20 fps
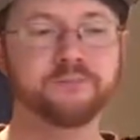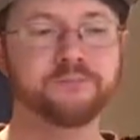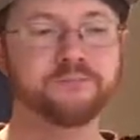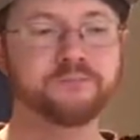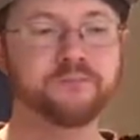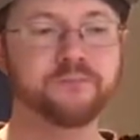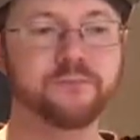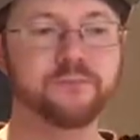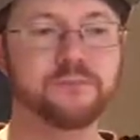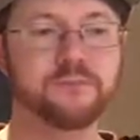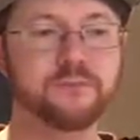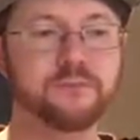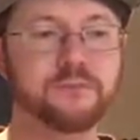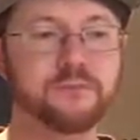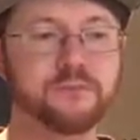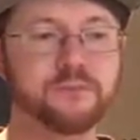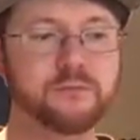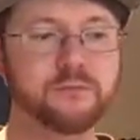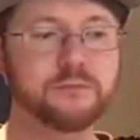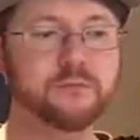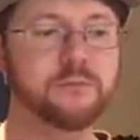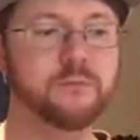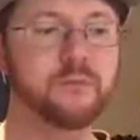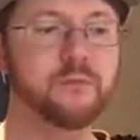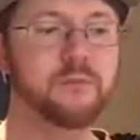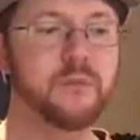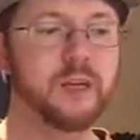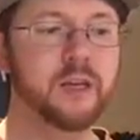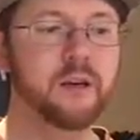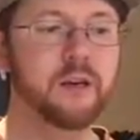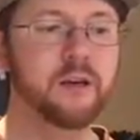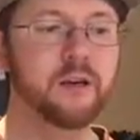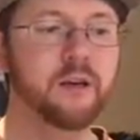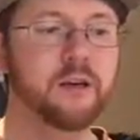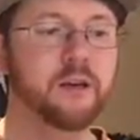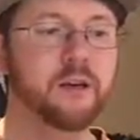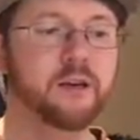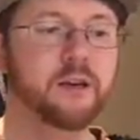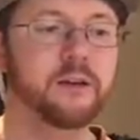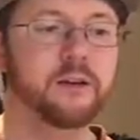
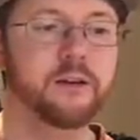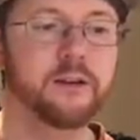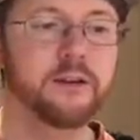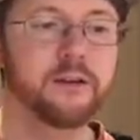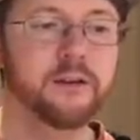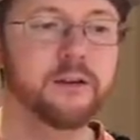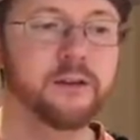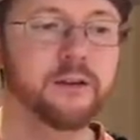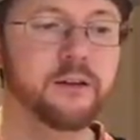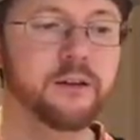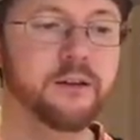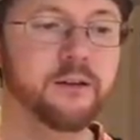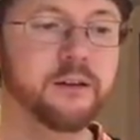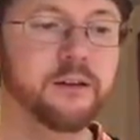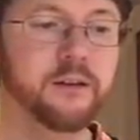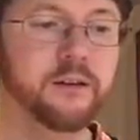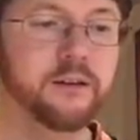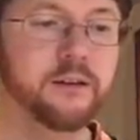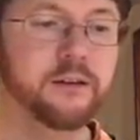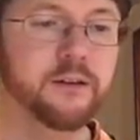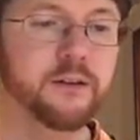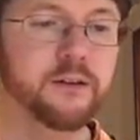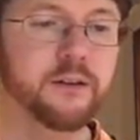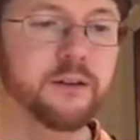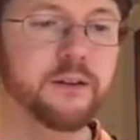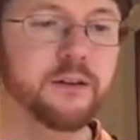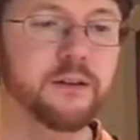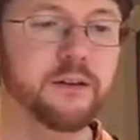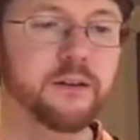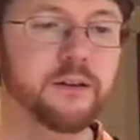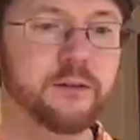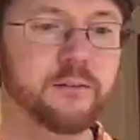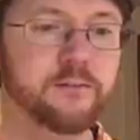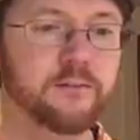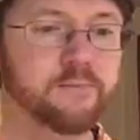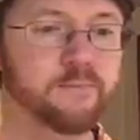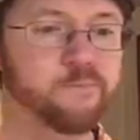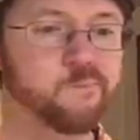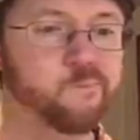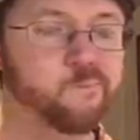
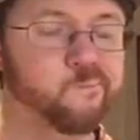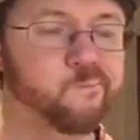Nothing is said.